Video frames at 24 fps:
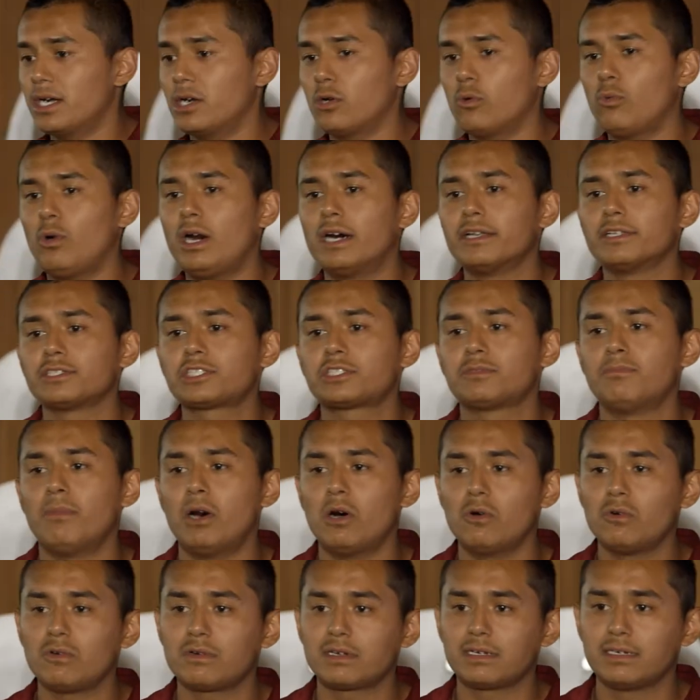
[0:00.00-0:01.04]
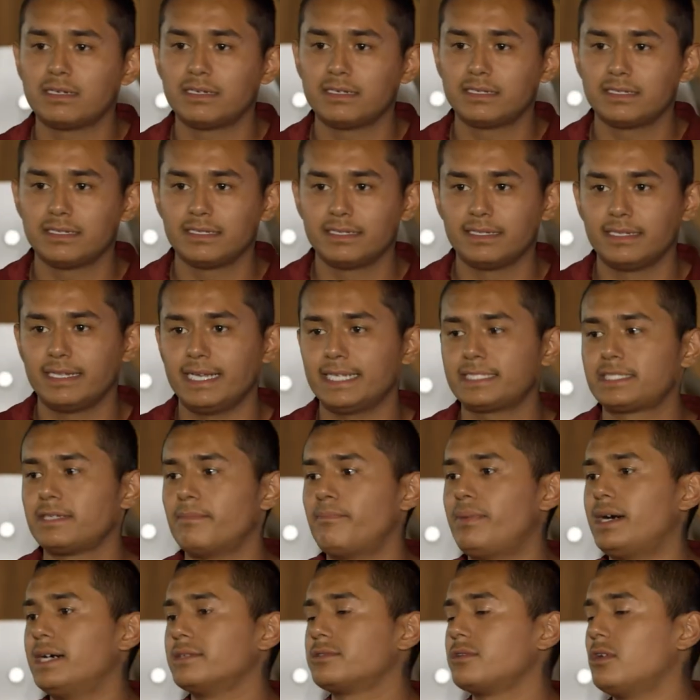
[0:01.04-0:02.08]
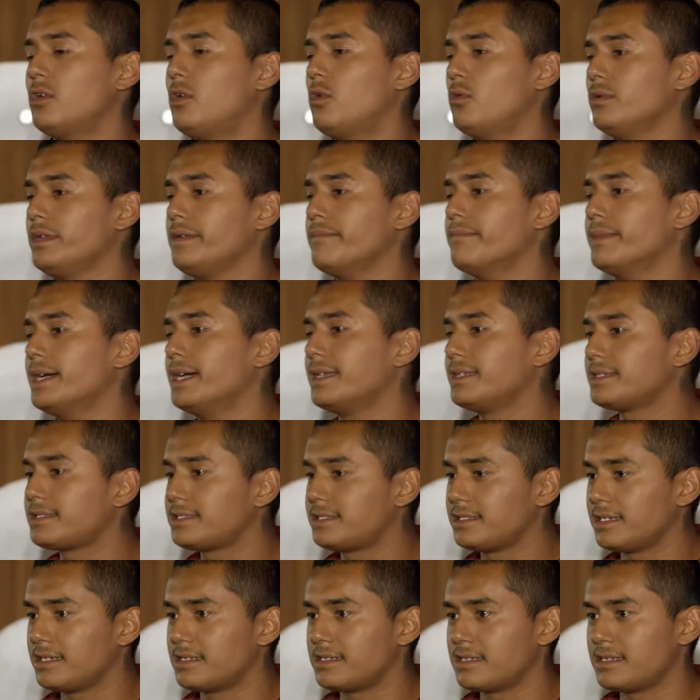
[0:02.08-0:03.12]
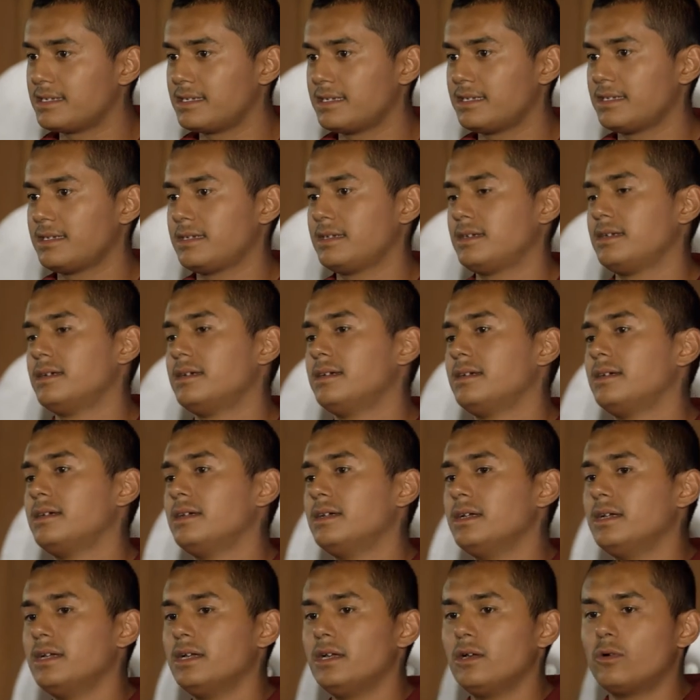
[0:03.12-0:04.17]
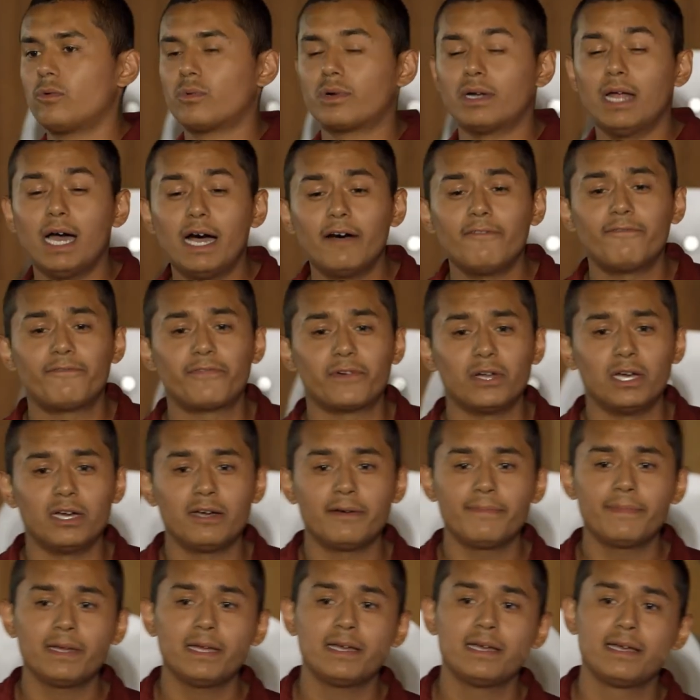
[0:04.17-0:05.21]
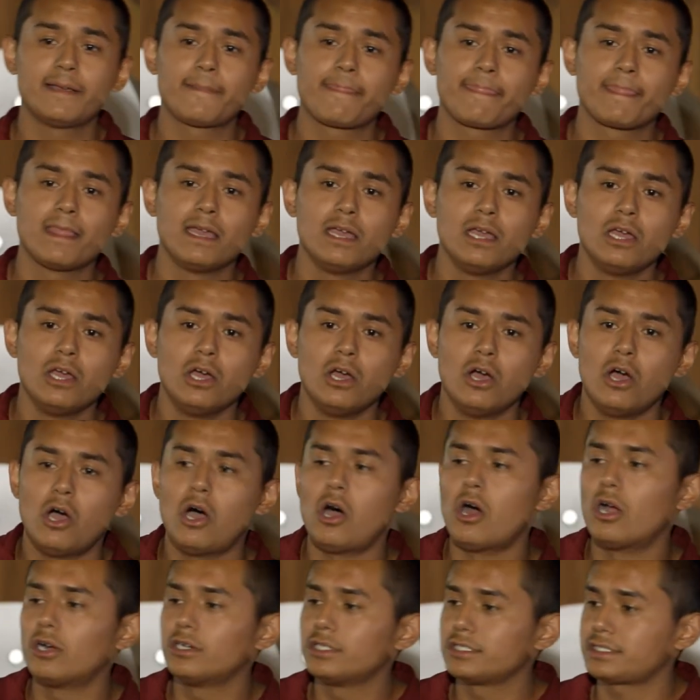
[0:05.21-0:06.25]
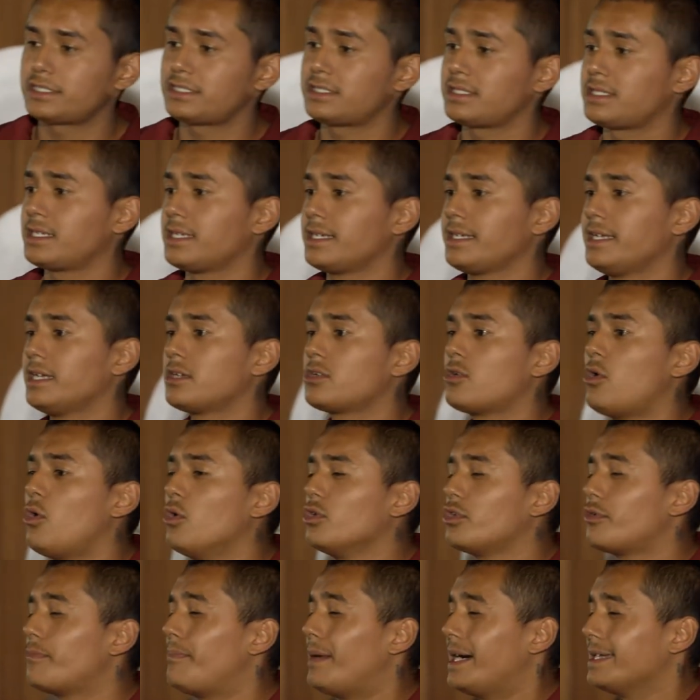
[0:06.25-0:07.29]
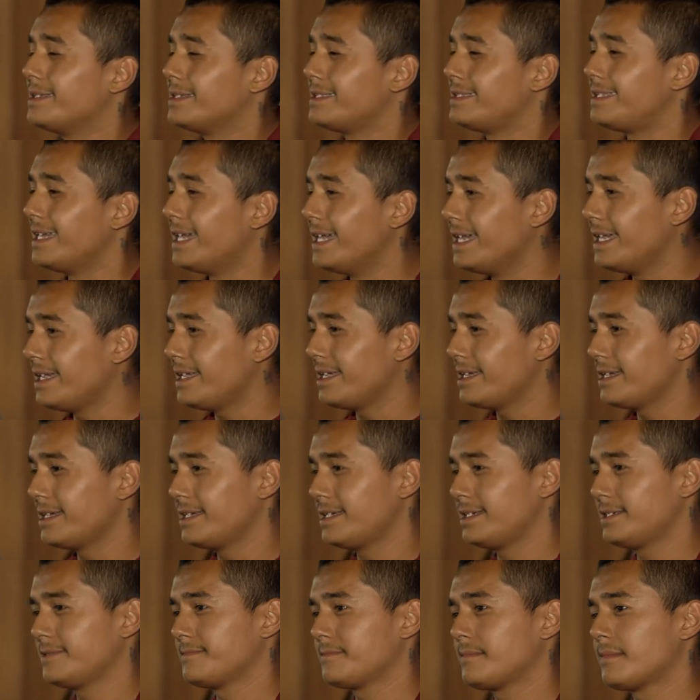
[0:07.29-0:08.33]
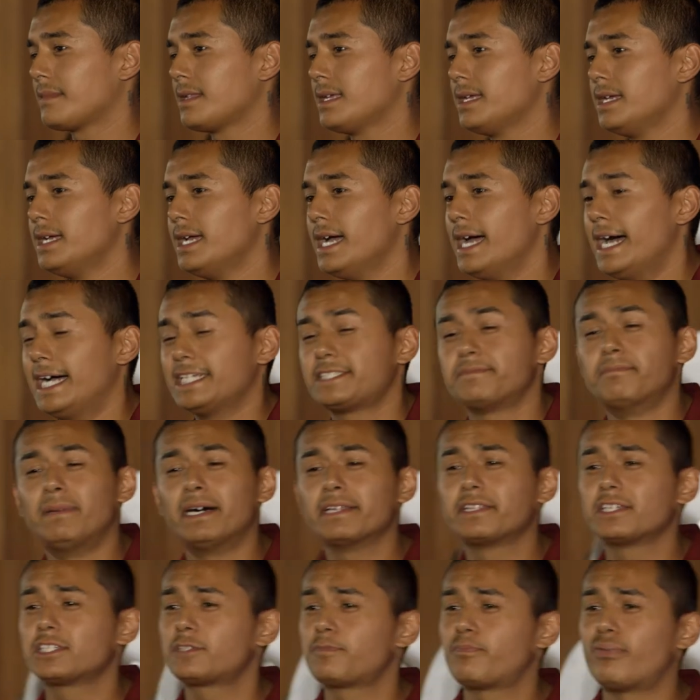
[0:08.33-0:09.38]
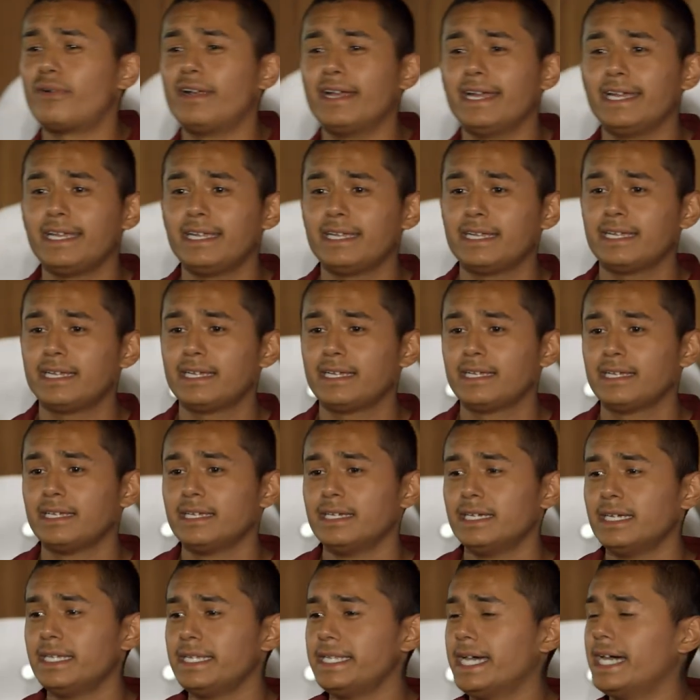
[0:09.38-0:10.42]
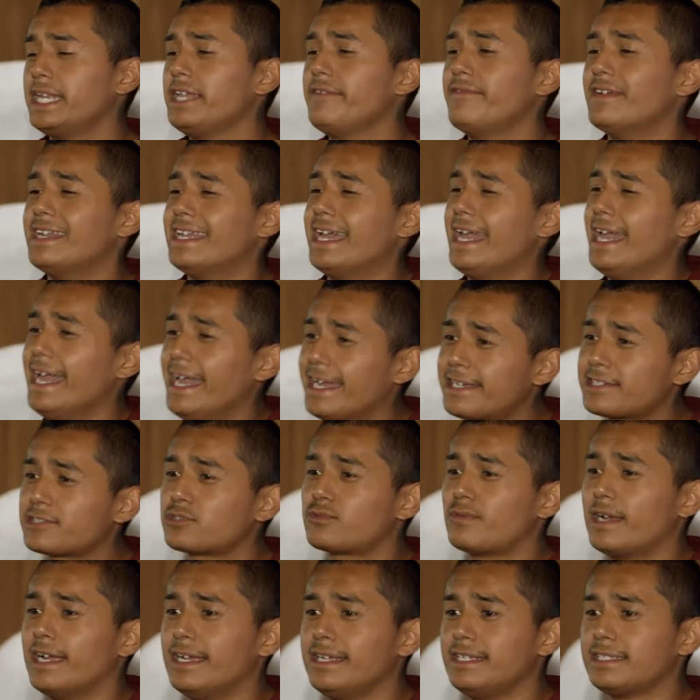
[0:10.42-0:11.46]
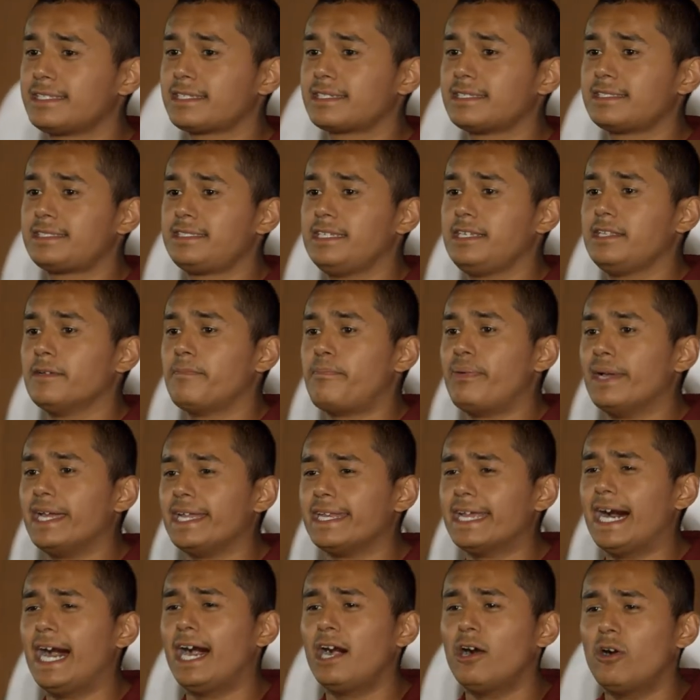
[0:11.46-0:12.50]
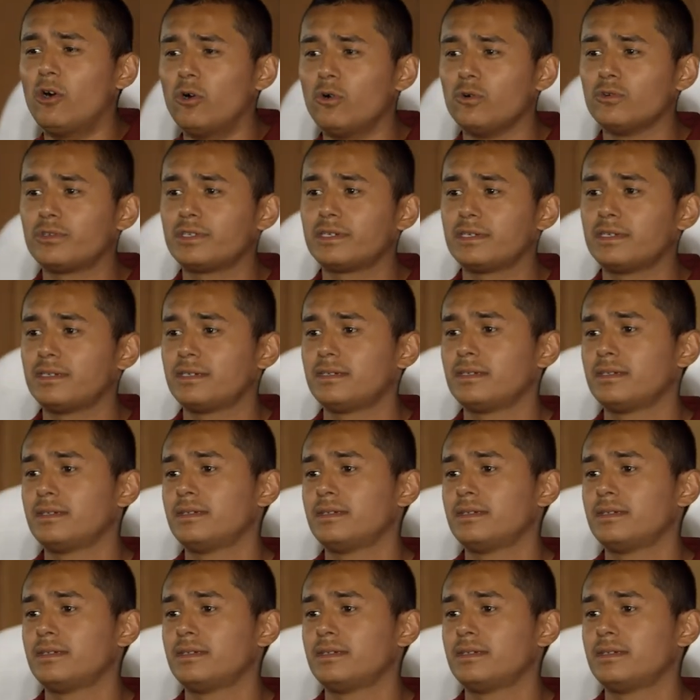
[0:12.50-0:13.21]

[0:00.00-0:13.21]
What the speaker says: Marijuana smoke, that's about the only medicine. Where I'm from, hearts get colder by the day. As mothers pray, not even x-rays can see the pain I hold.